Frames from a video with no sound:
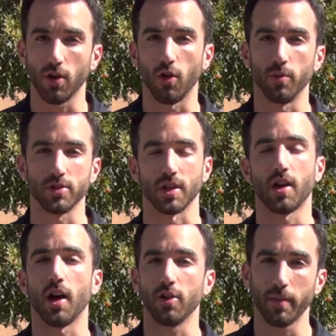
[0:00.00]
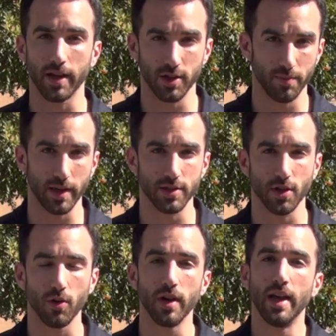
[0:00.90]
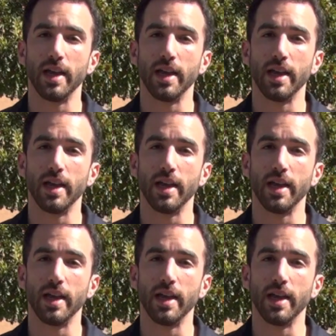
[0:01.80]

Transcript: or almost a color matching base coat,